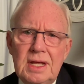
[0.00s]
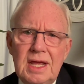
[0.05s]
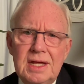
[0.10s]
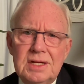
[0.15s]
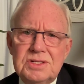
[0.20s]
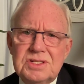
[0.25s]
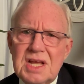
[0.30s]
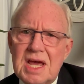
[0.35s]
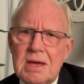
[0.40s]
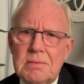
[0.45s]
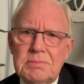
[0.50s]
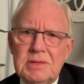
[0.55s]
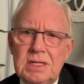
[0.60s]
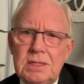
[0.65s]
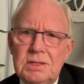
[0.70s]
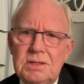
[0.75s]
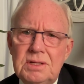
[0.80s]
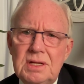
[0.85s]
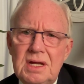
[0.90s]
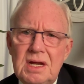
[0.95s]

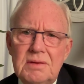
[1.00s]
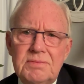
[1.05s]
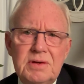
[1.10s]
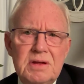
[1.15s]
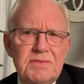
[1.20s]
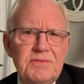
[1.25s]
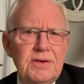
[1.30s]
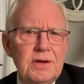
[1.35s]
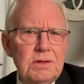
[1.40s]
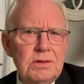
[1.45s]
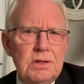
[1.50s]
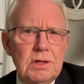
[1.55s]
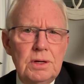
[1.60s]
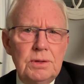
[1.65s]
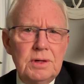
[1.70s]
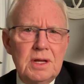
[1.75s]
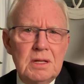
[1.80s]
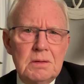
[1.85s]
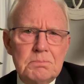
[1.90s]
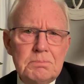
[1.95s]
examined every
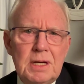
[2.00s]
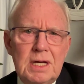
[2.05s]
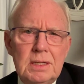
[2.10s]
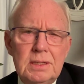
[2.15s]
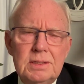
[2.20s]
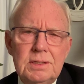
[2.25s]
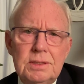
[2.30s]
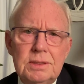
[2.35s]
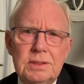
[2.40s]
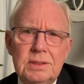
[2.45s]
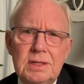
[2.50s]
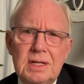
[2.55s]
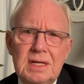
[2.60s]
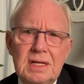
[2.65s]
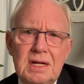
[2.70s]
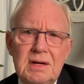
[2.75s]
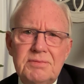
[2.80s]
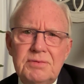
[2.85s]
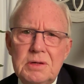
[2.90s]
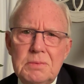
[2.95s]
footnote, and pondered
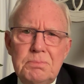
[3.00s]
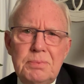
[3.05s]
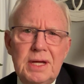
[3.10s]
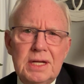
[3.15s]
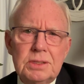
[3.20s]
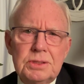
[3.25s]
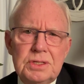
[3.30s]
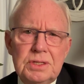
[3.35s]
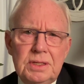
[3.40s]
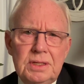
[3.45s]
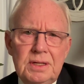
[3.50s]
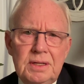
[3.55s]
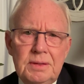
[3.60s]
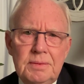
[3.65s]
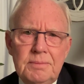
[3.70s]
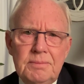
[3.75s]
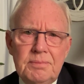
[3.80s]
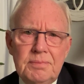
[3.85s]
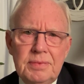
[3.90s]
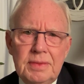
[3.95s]
every picture.
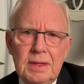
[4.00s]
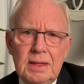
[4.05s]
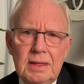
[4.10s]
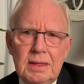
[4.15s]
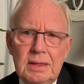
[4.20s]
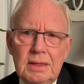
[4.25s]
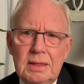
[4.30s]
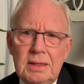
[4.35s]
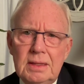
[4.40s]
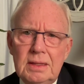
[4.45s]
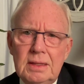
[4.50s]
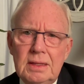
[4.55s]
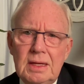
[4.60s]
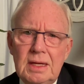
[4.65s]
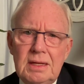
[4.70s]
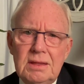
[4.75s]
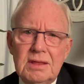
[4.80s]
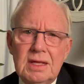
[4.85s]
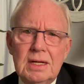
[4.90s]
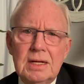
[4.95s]

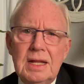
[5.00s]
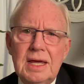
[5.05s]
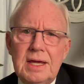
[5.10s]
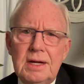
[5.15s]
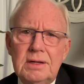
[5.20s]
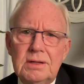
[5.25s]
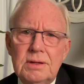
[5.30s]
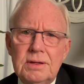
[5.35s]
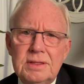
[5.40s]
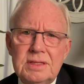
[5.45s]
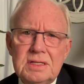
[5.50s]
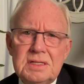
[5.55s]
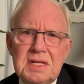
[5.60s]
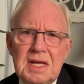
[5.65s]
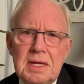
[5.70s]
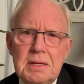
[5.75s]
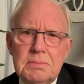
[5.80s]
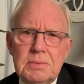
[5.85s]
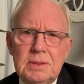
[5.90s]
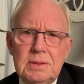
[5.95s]
He then laid it on the
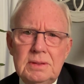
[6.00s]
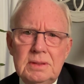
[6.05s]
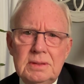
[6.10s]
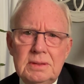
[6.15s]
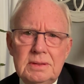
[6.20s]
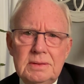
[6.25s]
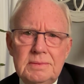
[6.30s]
table.